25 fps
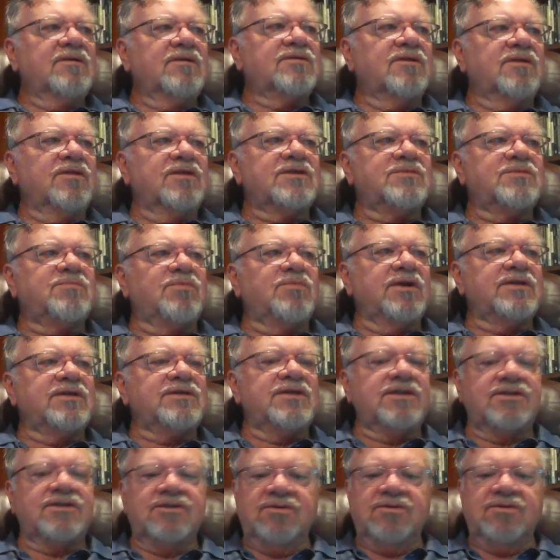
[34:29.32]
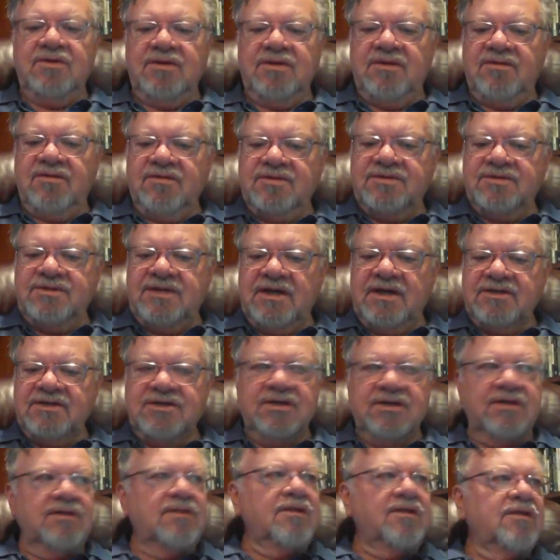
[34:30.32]
So this brings us to another
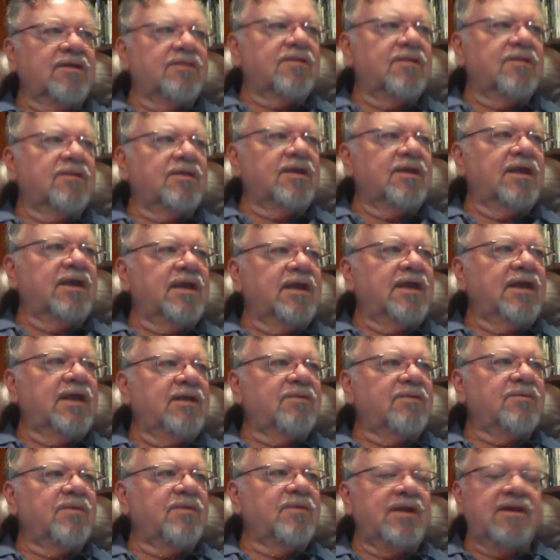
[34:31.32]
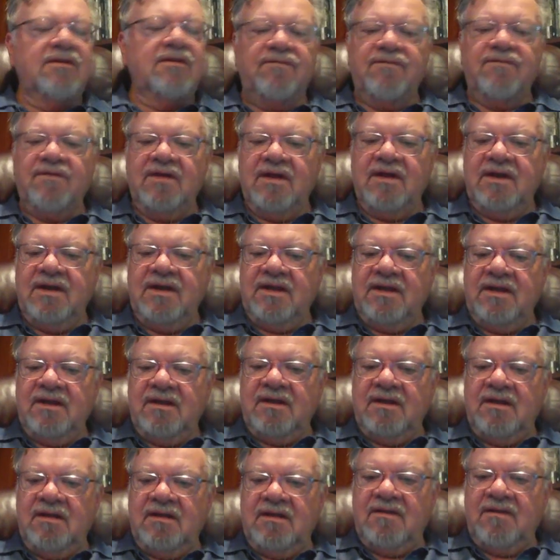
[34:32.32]
section, the redefining
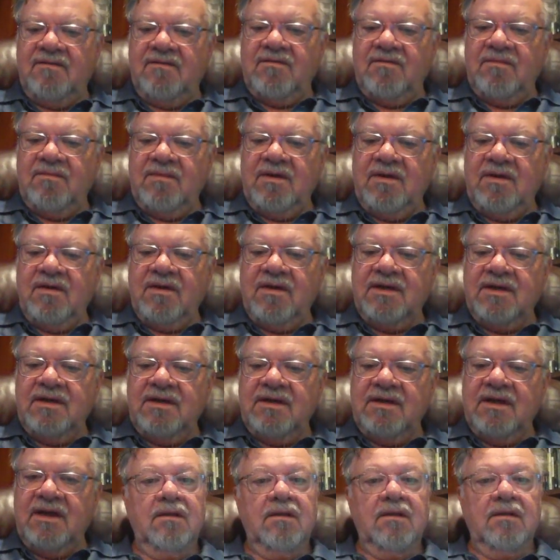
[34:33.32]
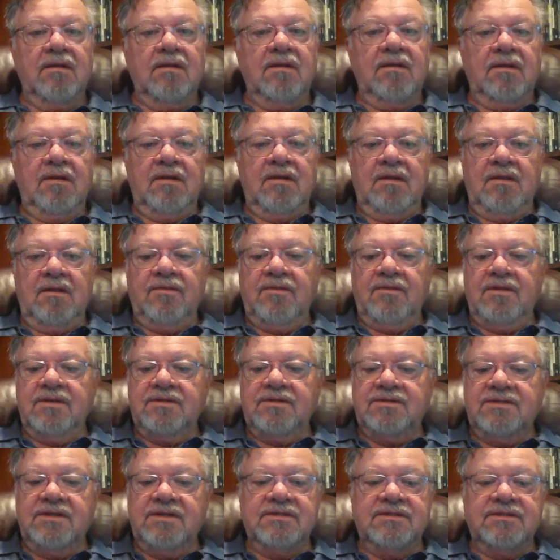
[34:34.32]
of American identity.
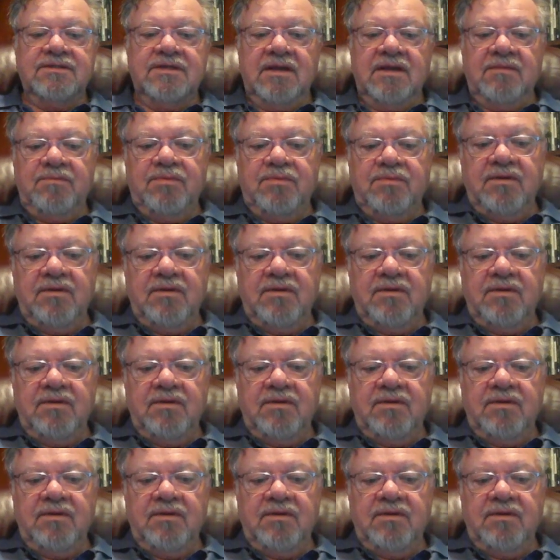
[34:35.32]
This is a